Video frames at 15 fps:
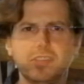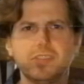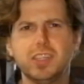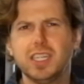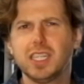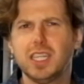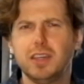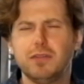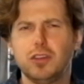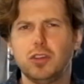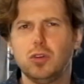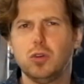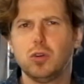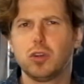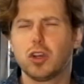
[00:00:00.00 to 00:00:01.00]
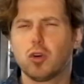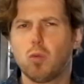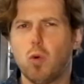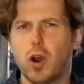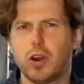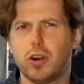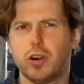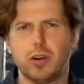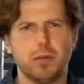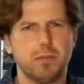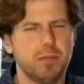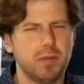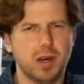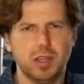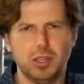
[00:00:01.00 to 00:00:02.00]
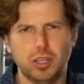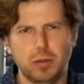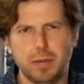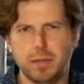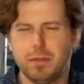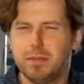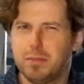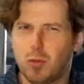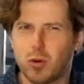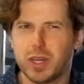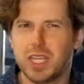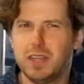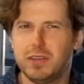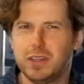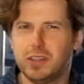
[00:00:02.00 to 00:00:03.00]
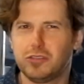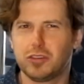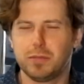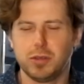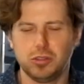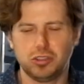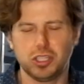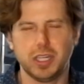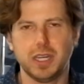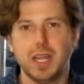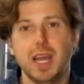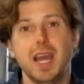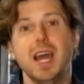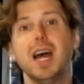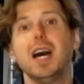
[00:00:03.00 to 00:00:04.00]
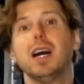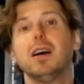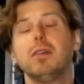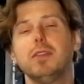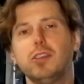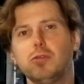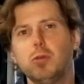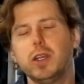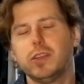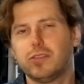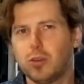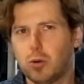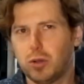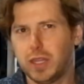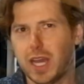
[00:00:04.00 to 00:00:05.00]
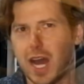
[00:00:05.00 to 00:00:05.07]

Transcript: just going to give you your water a little bit more even distribution. This one is totally